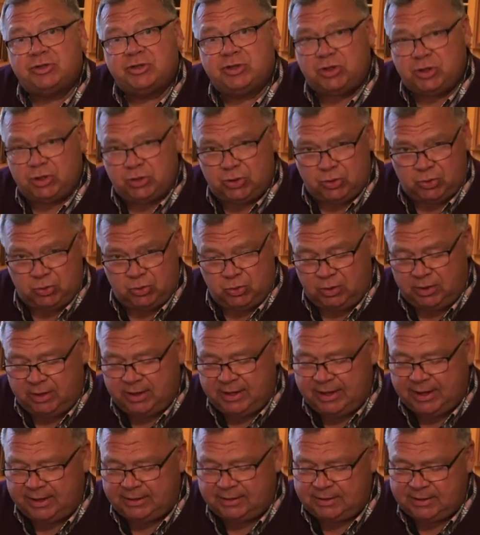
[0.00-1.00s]
to
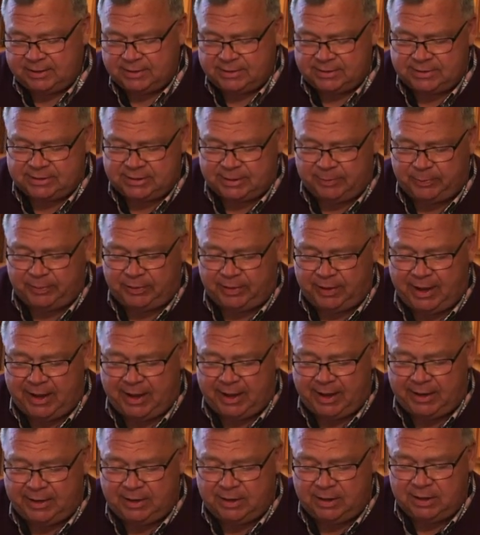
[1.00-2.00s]
get this
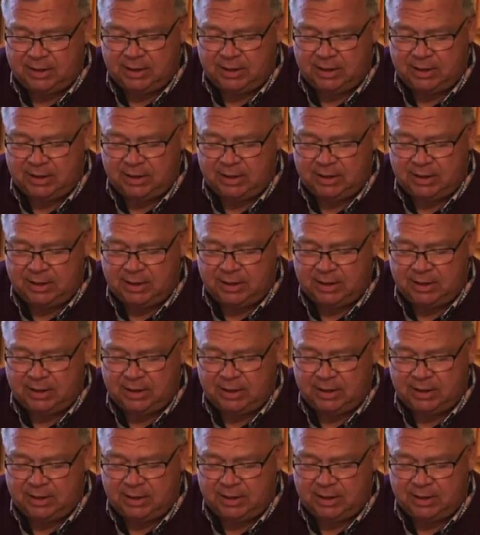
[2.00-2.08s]
applied